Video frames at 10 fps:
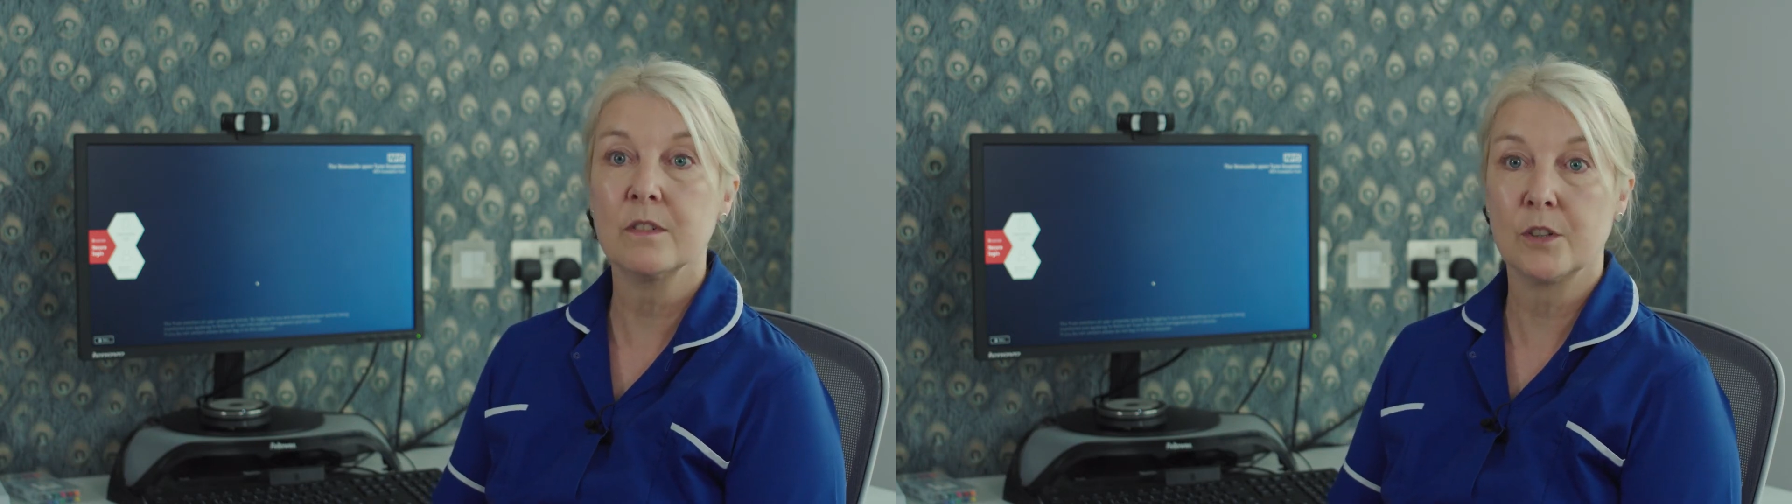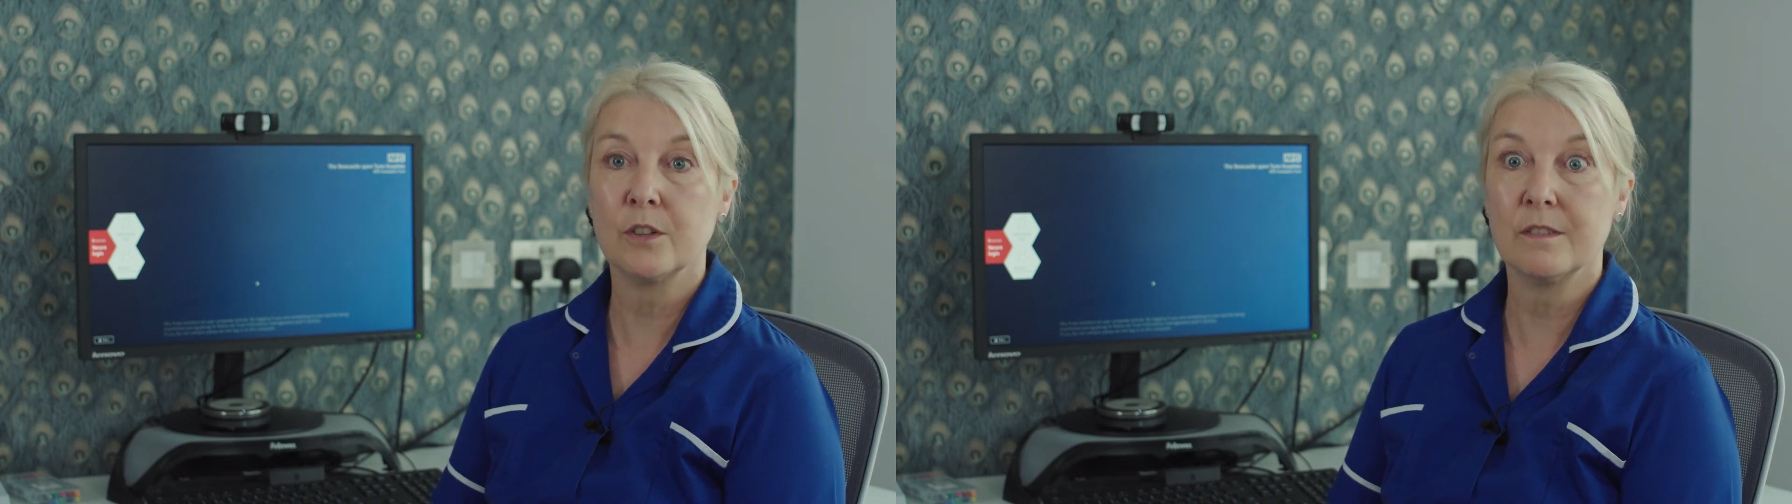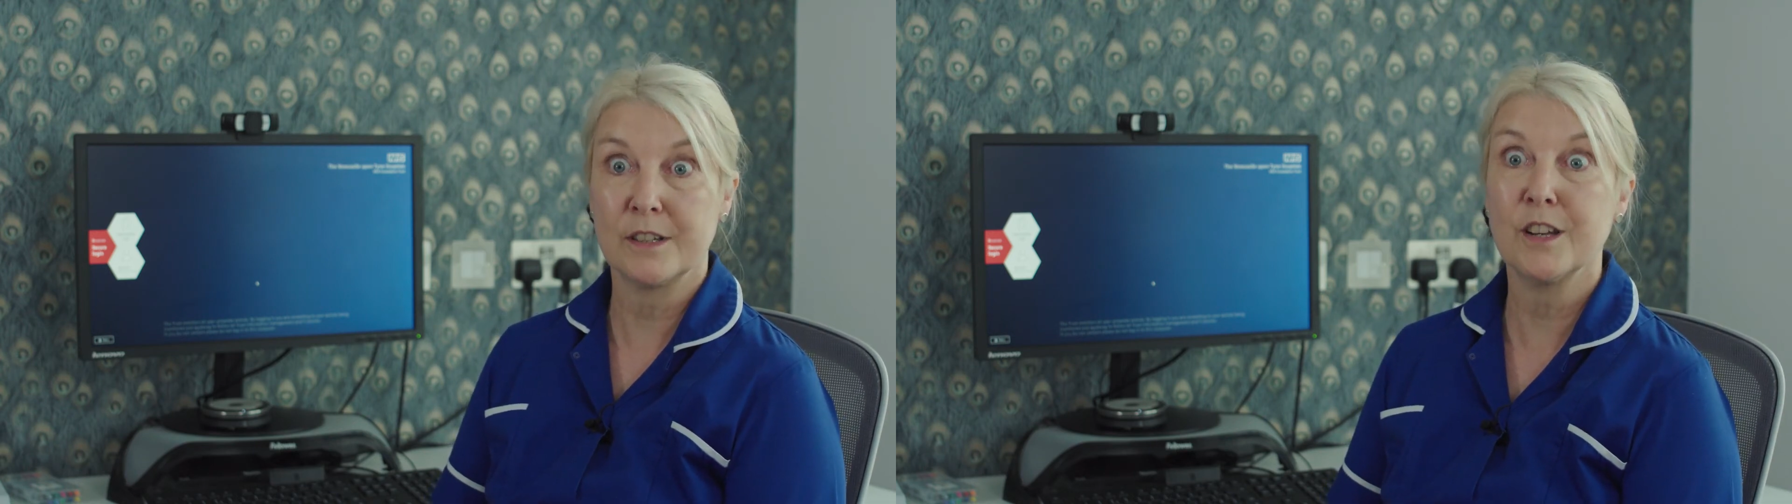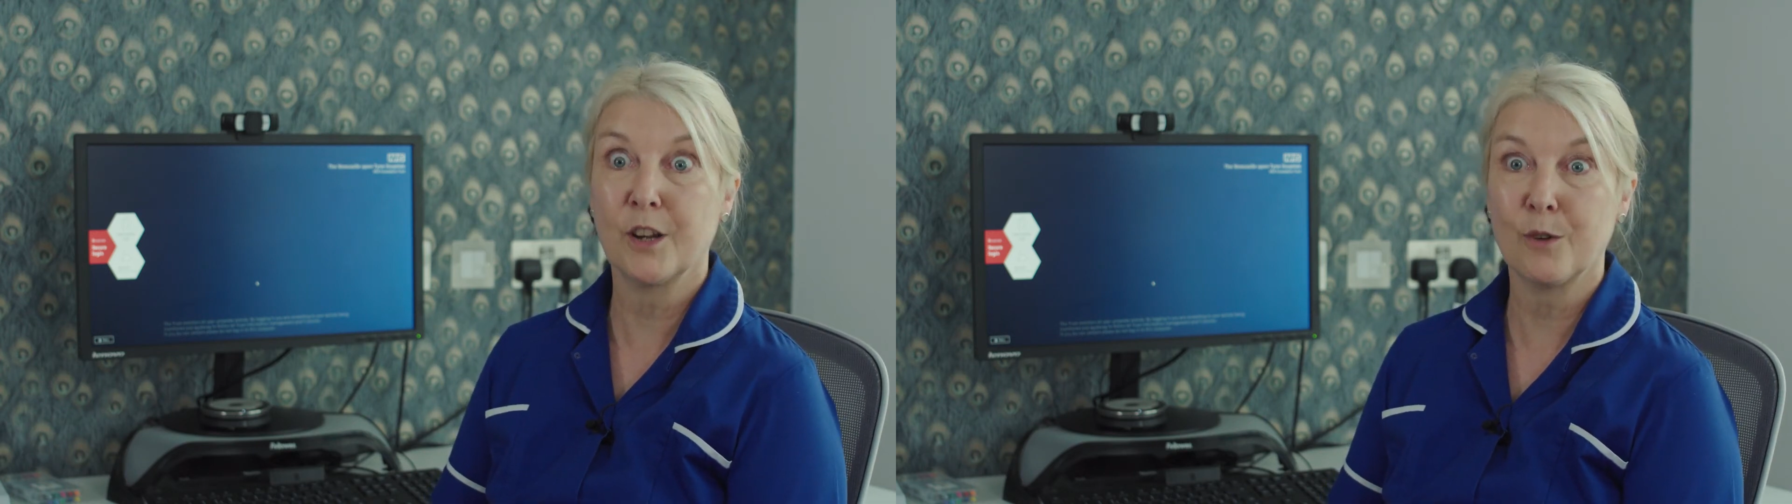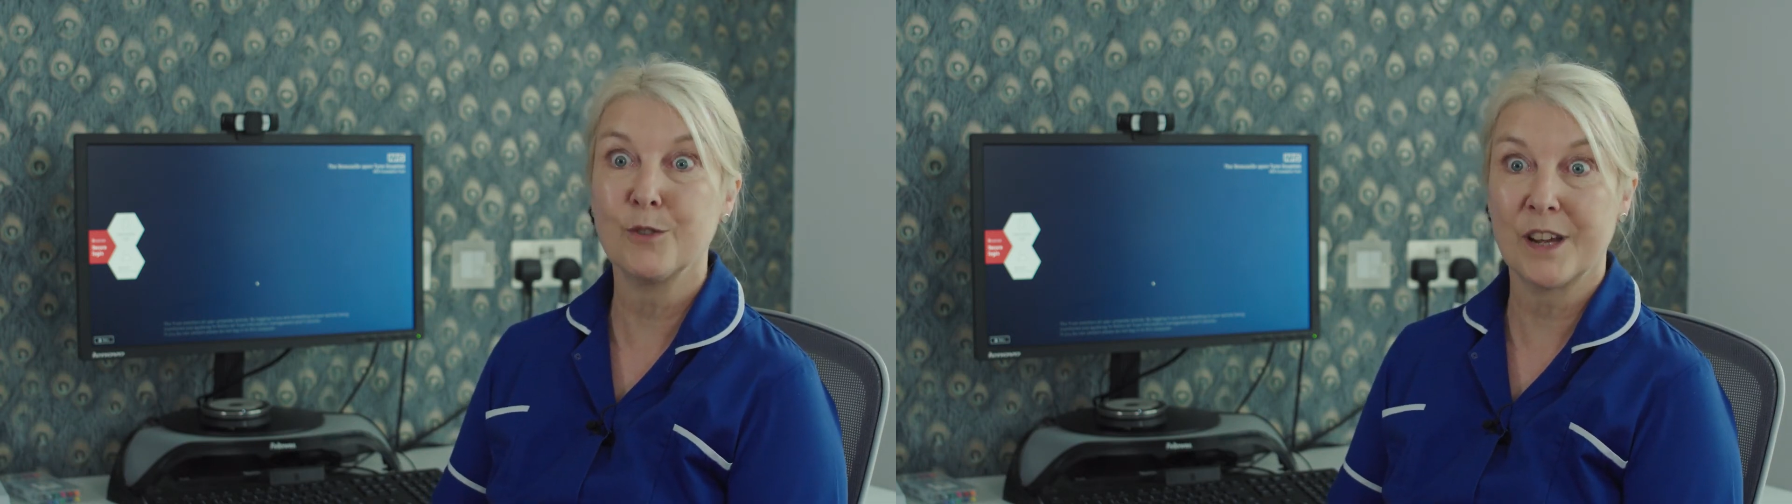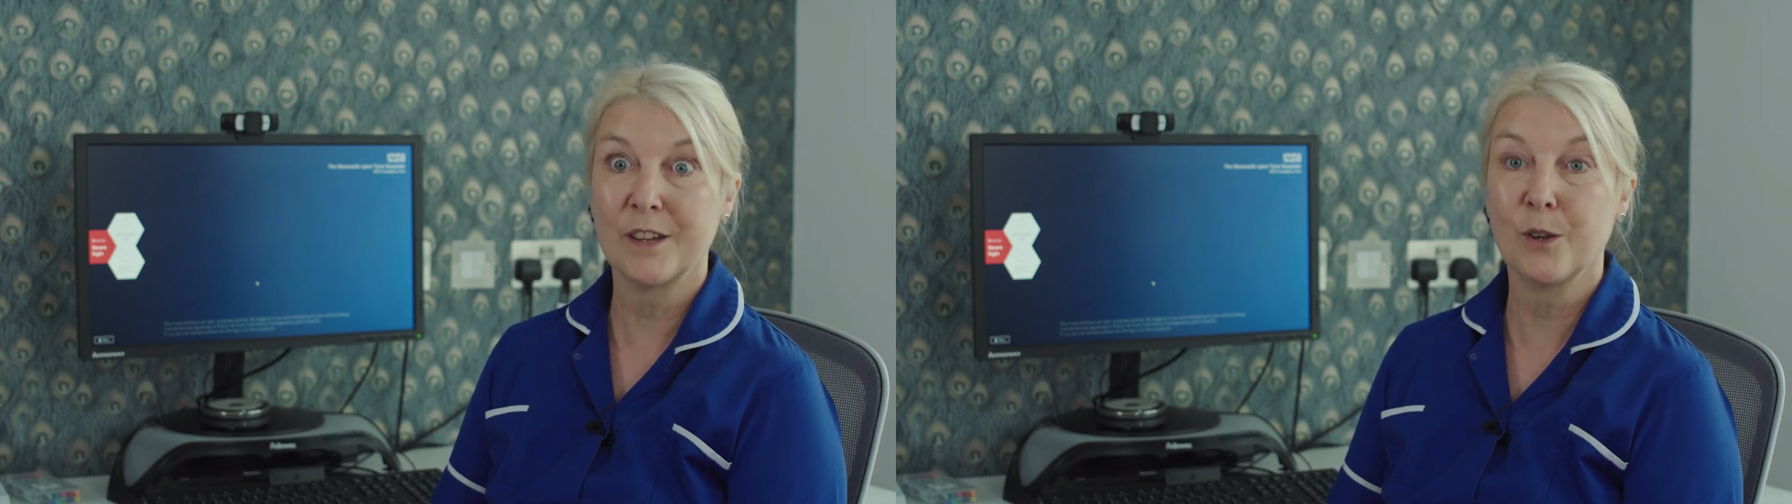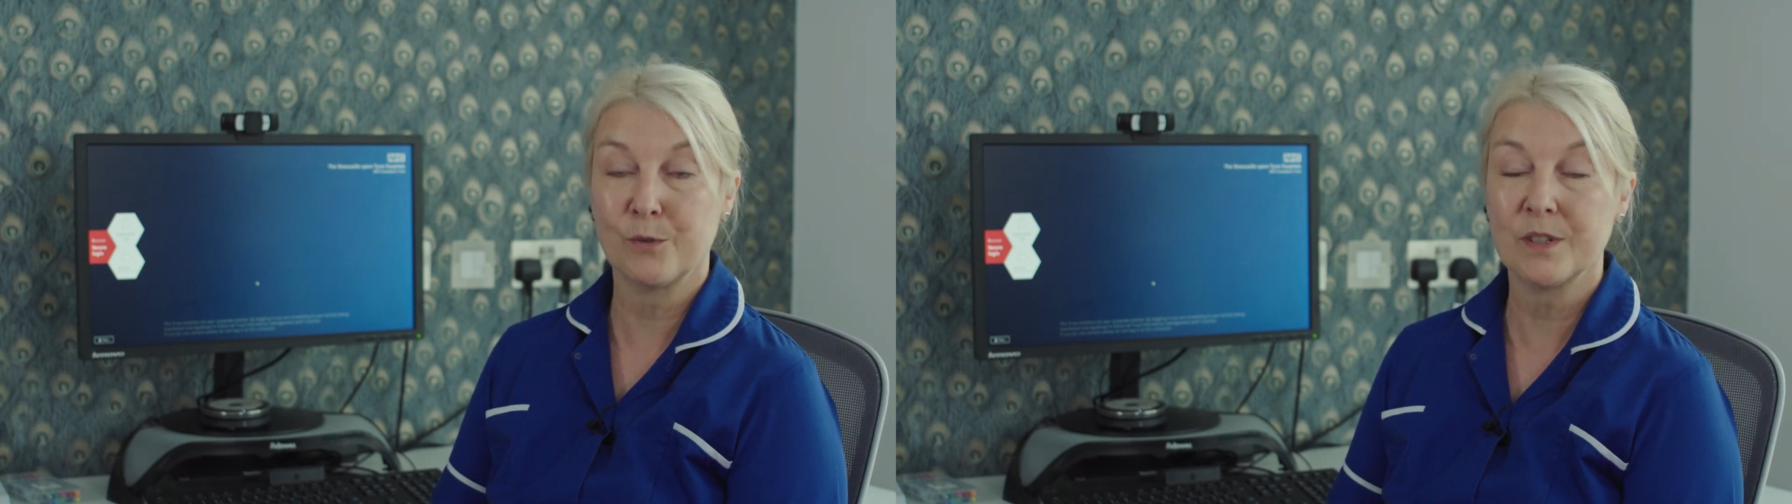to negotiate those